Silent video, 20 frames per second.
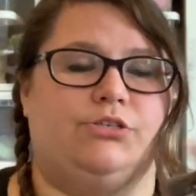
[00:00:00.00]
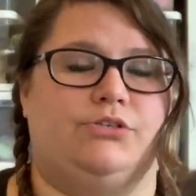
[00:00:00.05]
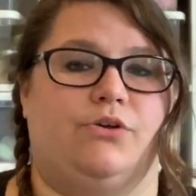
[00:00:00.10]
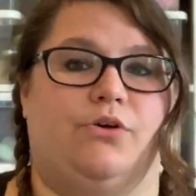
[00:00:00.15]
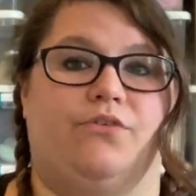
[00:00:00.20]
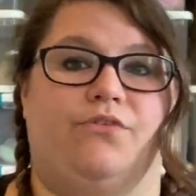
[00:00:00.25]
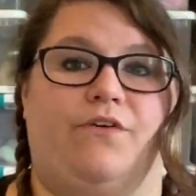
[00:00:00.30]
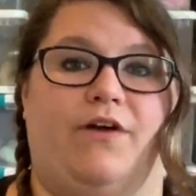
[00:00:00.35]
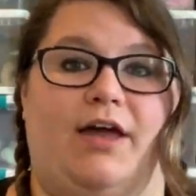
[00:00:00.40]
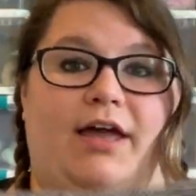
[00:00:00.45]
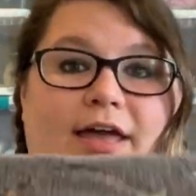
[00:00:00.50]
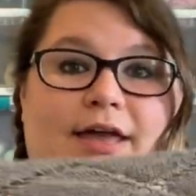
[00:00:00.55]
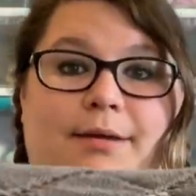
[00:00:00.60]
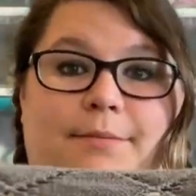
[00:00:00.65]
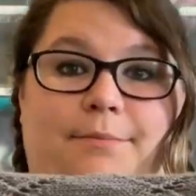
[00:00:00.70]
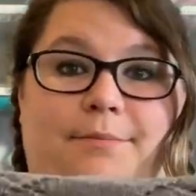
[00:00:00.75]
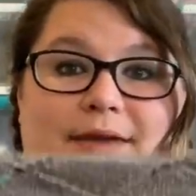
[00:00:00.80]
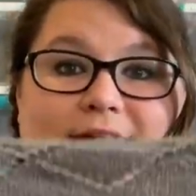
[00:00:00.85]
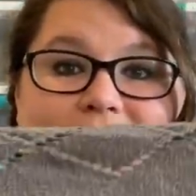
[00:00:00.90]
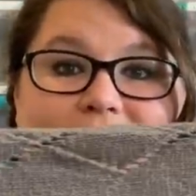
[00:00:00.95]
So if I
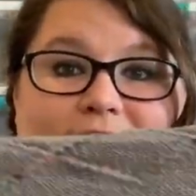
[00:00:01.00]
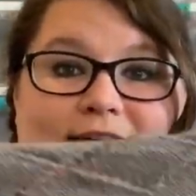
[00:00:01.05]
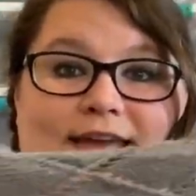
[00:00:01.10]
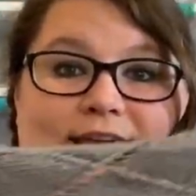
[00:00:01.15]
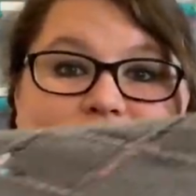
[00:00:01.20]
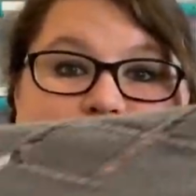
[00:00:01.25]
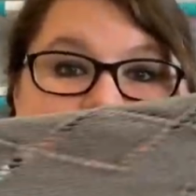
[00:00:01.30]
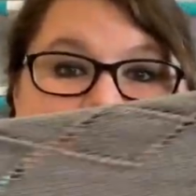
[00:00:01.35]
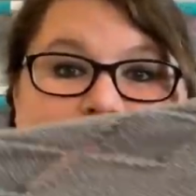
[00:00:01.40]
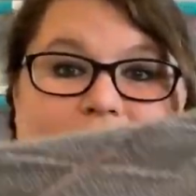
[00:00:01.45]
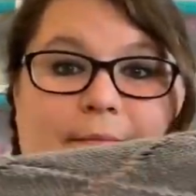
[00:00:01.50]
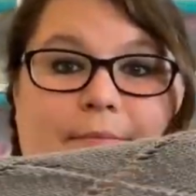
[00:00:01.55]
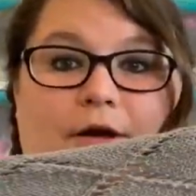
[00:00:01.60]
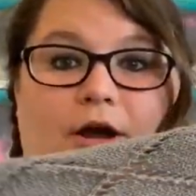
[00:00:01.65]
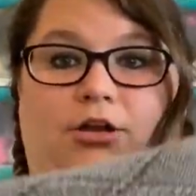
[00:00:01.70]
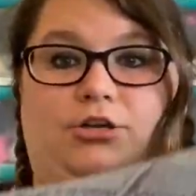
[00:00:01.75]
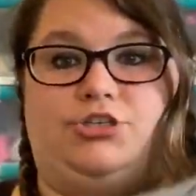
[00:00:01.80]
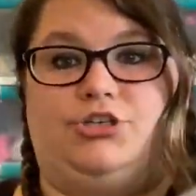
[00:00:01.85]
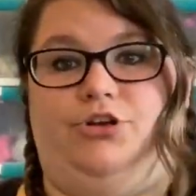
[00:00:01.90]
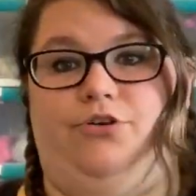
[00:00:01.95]
make it into that
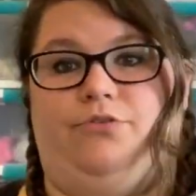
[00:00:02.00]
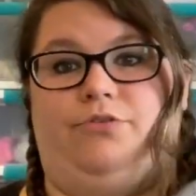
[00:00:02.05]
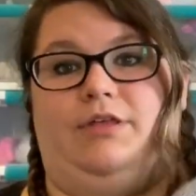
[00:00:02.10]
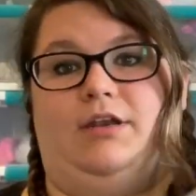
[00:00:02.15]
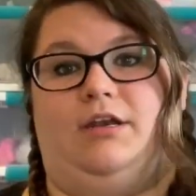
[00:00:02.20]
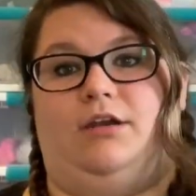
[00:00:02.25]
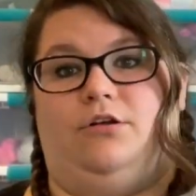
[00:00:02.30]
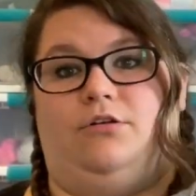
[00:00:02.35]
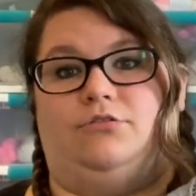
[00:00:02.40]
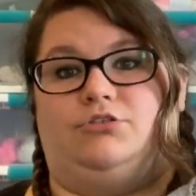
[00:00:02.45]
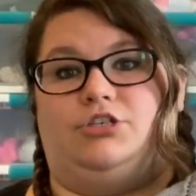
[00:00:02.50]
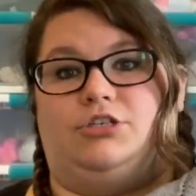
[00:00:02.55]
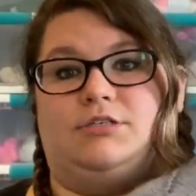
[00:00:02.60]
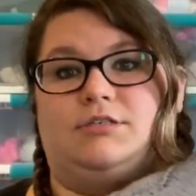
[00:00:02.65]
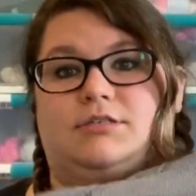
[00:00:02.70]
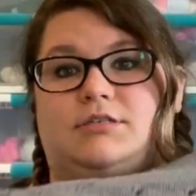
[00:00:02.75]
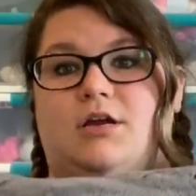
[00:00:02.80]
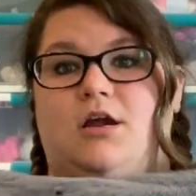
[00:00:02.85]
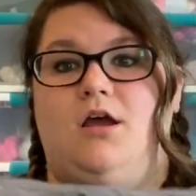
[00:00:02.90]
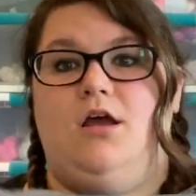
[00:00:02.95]
poncho, then it'll
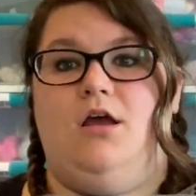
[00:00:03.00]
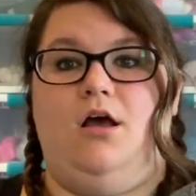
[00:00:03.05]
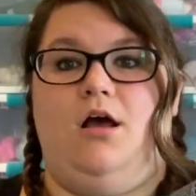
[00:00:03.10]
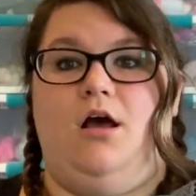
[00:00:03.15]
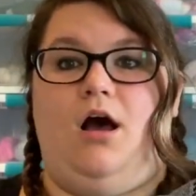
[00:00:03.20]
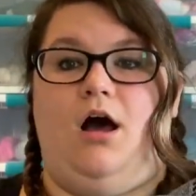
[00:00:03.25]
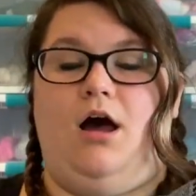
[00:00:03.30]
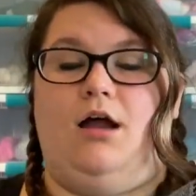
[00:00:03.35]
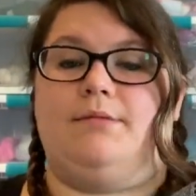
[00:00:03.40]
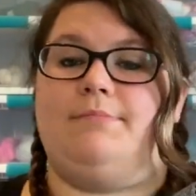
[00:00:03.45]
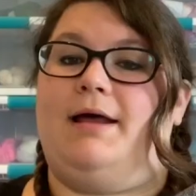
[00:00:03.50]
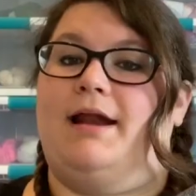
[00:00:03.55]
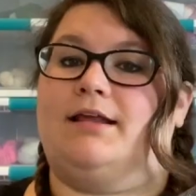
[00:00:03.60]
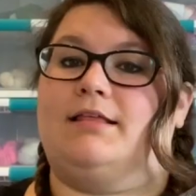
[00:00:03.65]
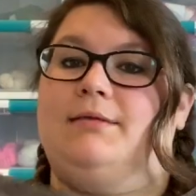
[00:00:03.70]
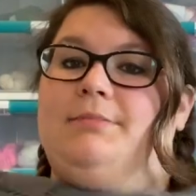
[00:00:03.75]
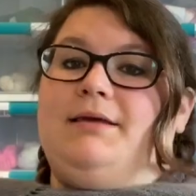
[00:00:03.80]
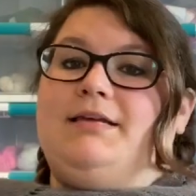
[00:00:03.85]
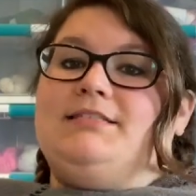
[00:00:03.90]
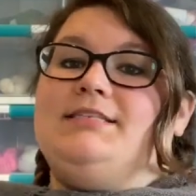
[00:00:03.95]
just
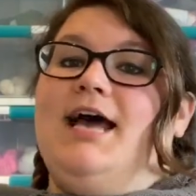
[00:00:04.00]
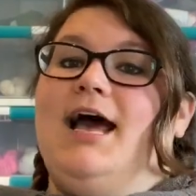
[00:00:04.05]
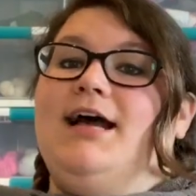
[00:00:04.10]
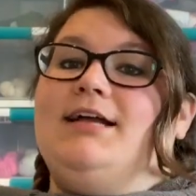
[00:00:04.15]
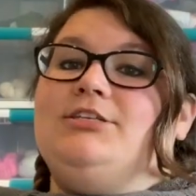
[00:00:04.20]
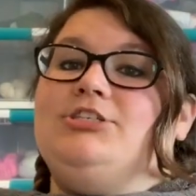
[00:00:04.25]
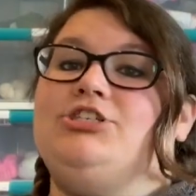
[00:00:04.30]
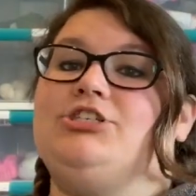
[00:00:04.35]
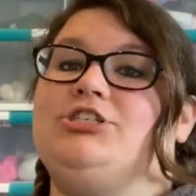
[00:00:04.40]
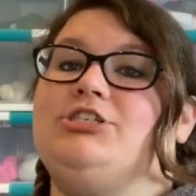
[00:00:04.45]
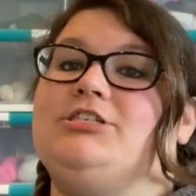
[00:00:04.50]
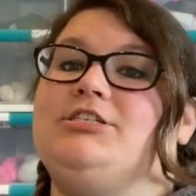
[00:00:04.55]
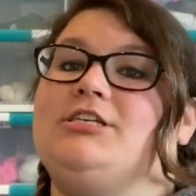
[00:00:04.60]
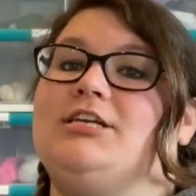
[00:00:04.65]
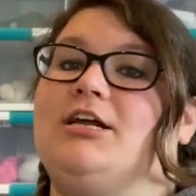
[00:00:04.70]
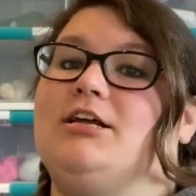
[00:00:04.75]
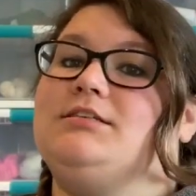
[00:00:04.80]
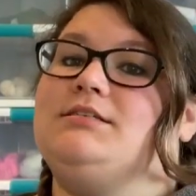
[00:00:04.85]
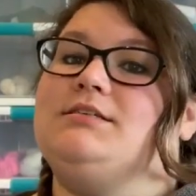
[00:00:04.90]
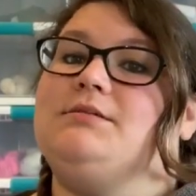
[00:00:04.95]
automatically be attached
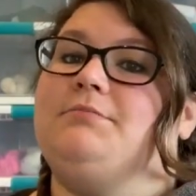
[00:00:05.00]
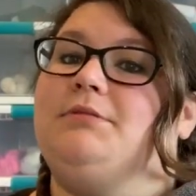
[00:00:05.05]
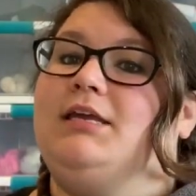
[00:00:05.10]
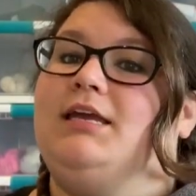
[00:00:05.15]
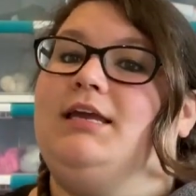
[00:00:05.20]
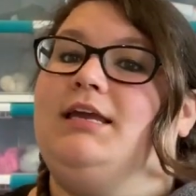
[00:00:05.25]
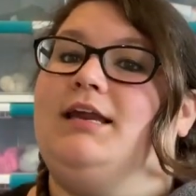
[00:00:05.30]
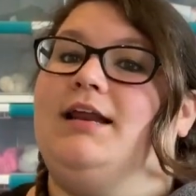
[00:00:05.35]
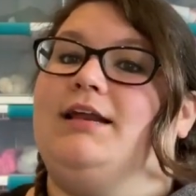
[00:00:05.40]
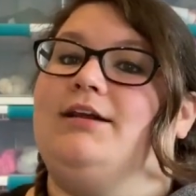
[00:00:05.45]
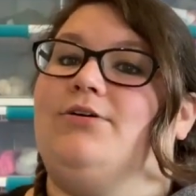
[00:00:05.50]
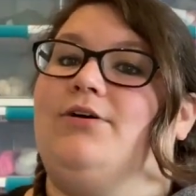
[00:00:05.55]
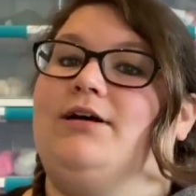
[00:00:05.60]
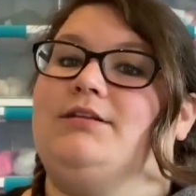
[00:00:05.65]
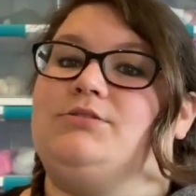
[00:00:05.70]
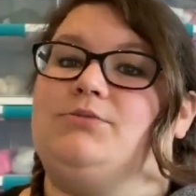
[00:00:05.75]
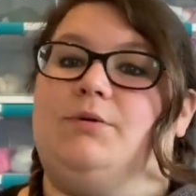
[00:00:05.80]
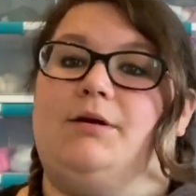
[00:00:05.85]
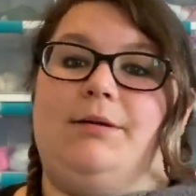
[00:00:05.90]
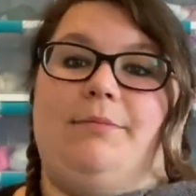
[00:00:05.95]
to me and I don't
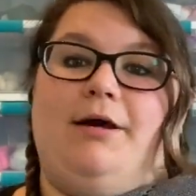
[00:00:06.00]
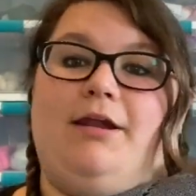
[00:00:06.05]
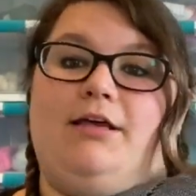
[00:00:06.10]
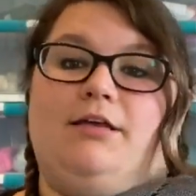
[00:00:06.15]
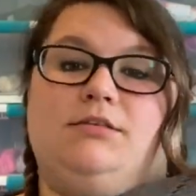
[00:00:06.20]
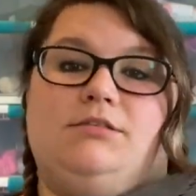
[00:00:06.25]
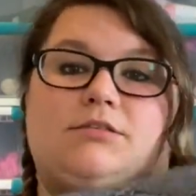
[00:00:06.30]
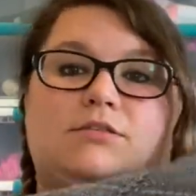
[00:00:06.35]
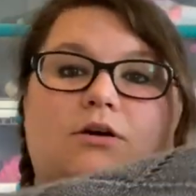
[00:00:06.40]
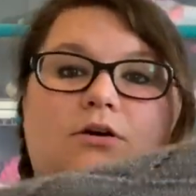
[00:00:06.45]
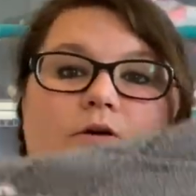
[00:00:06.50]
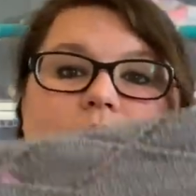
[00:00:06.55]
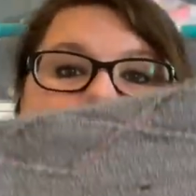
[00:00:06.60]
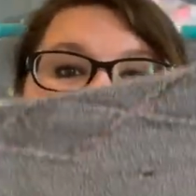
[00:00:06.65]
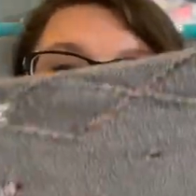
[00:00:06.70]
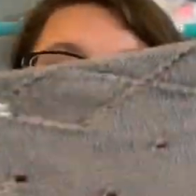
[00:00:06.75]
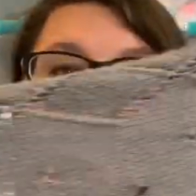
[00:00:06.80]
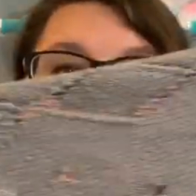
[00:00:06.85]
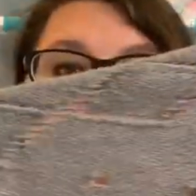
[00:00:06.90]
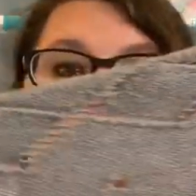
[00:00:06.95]
have to worry about it. So
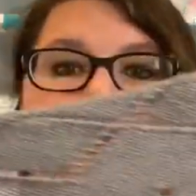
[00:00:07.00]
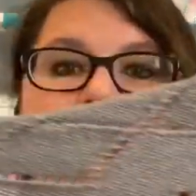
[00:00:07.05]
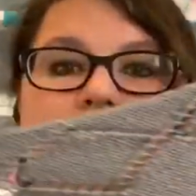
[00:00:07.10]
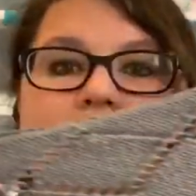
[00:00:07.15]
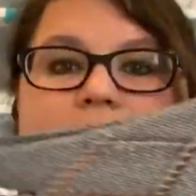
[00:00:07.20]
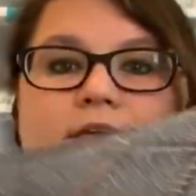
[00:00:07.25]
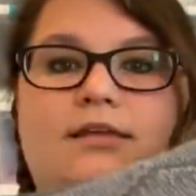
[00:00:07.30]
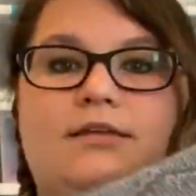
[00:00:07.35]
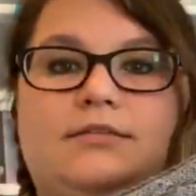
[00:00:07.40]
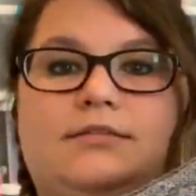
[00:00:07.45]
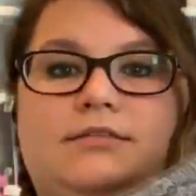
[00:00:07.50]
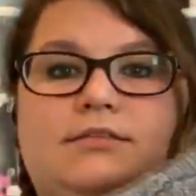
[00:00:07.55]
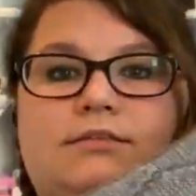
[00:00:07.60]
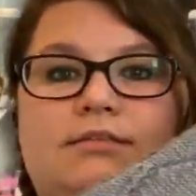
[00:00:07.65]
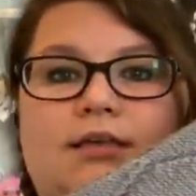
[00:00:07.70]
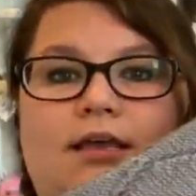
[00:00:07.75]
this